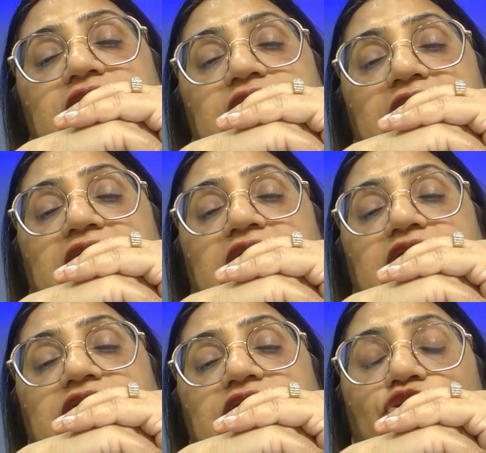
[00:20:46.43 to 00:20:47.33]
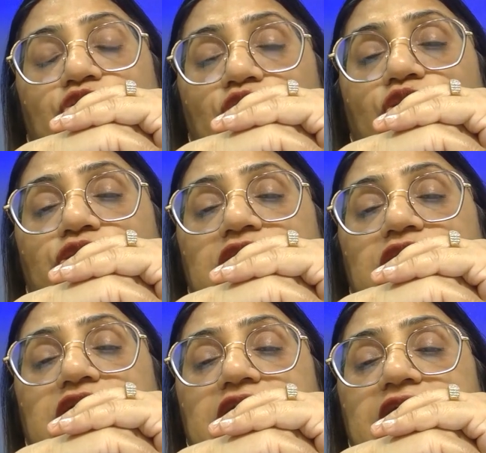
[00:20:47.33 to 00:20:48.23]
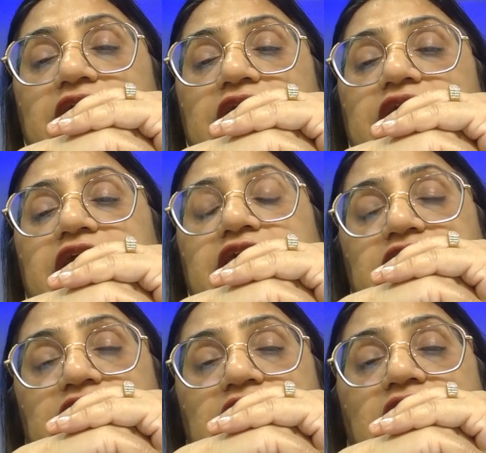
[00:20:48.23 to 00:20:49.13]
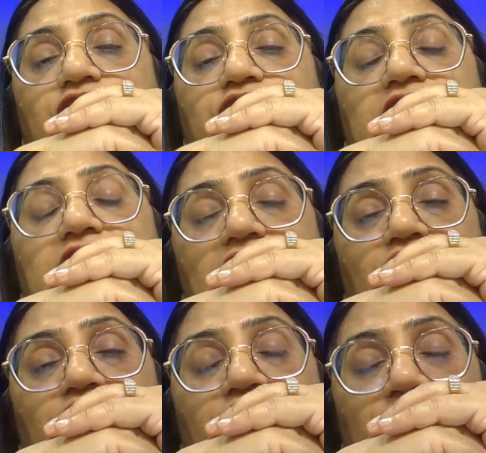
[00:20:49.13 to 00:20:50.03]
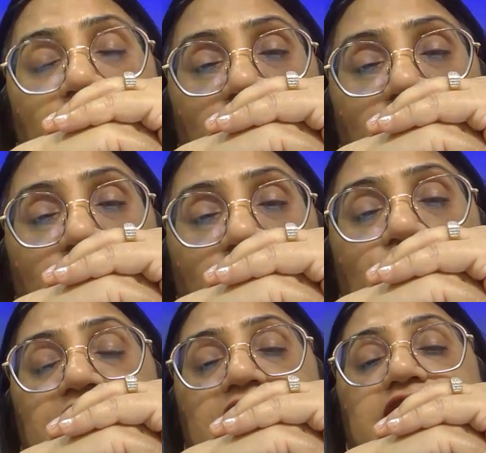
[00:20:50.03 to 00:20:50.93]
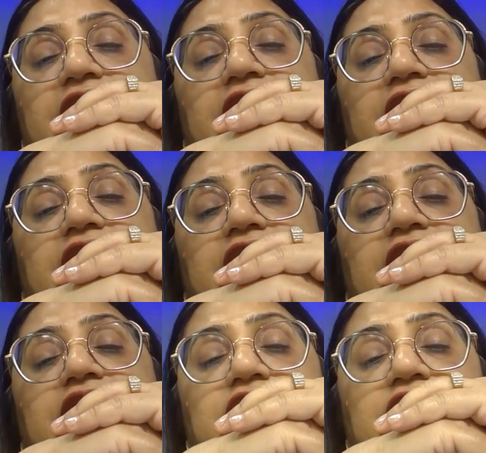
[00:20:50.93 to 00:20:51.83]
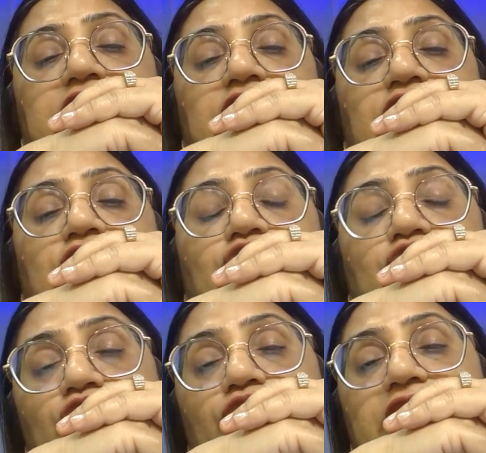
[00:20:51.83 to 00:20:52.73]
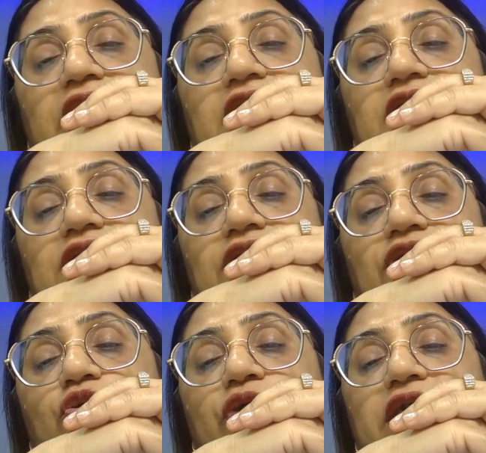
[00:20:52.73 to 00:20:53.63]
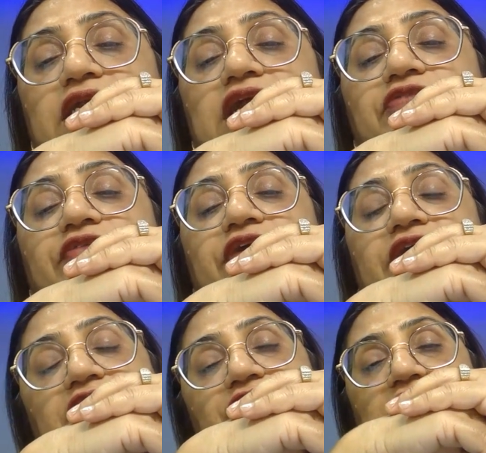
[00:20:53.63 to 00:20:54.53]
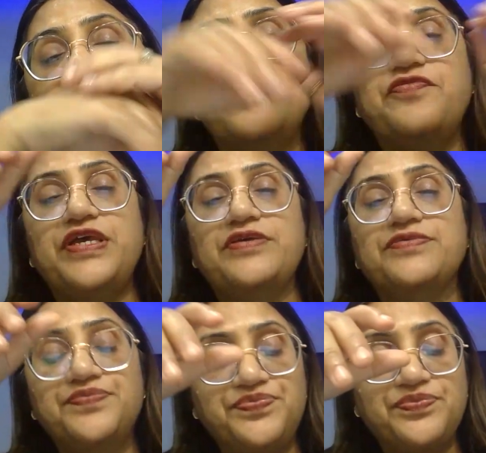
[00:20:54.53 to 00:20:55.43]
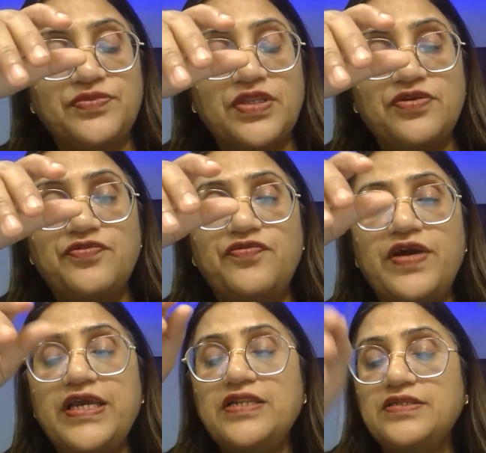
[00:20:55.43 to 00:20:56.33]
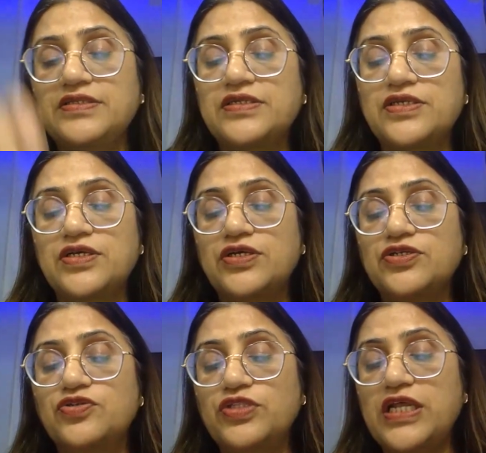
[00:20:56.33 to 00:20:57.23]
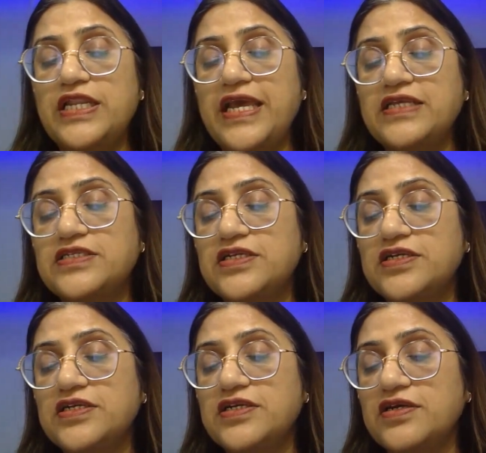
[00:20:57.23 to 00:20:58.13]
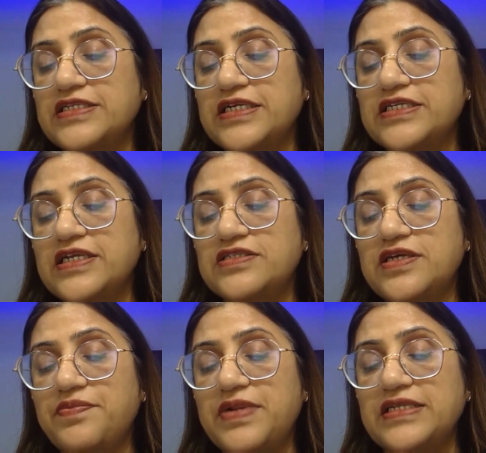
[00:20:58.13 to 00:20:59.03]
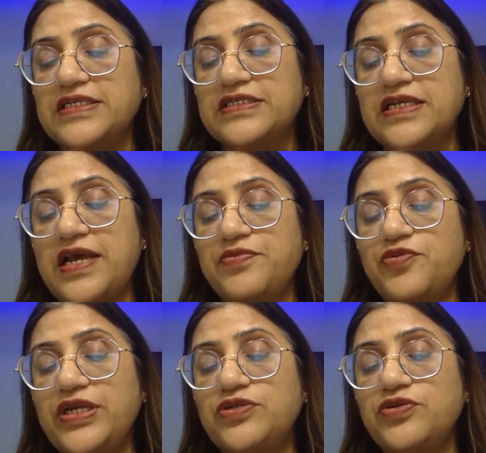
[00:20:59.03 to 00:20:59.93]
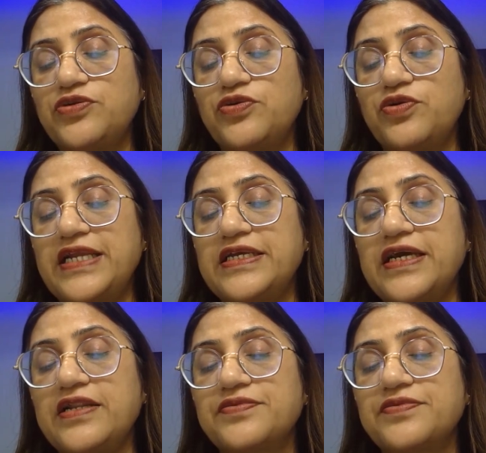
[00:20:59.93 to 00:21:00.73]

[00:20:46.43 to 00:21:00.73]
right? You know the entries, how you should enter the entries. So you can do it in a very faster way. Fine. So the next transaction, some transaction I am going to write here.